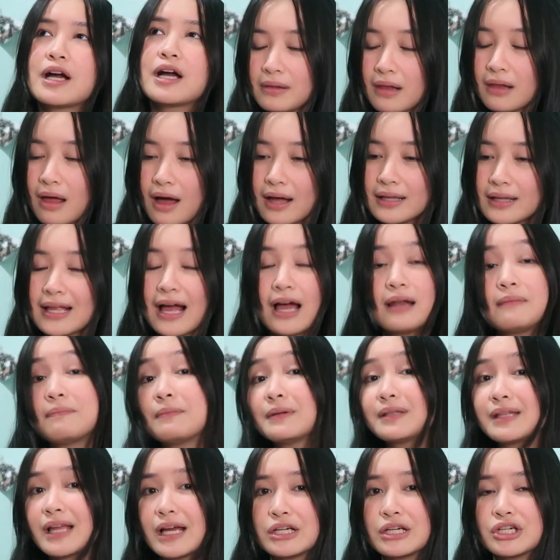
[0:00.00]
Plot had
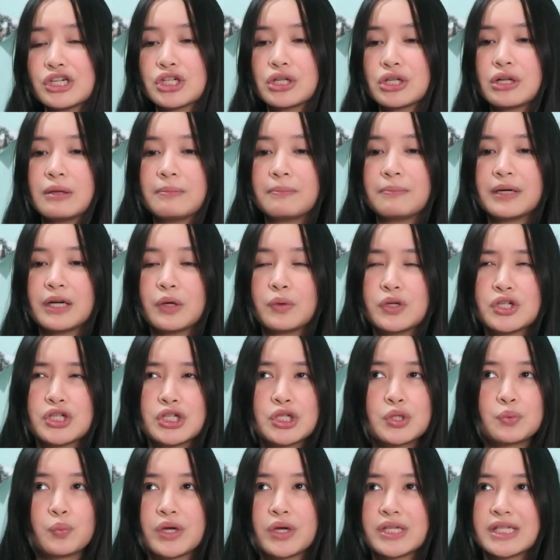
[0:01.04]
potential, but it
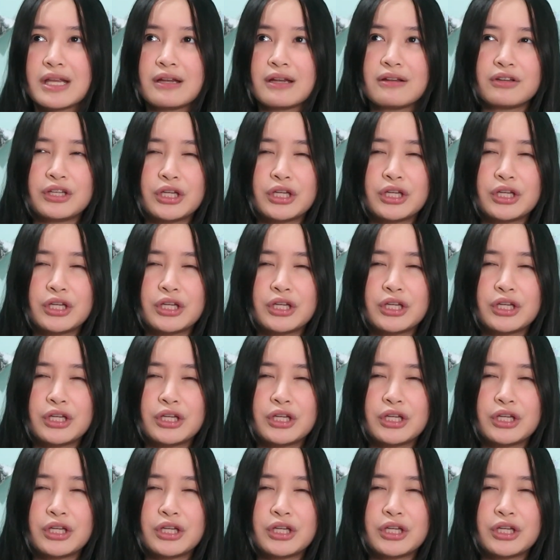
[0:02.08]
just wasn't,